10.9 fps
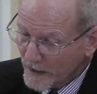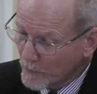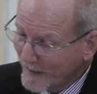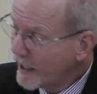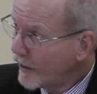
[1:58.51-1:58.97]

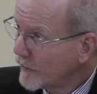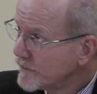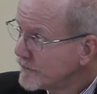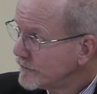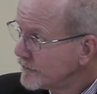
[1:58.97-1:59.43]
do I
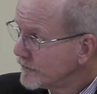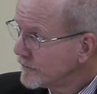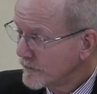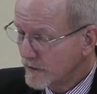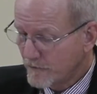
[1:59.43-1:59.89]
know
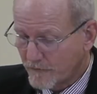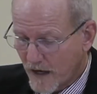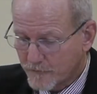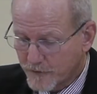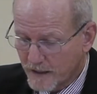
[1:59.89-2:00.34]
if I'm
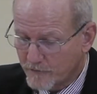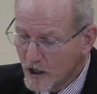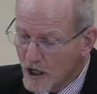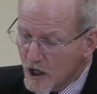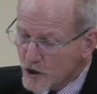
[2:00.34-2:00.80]
not forgiven?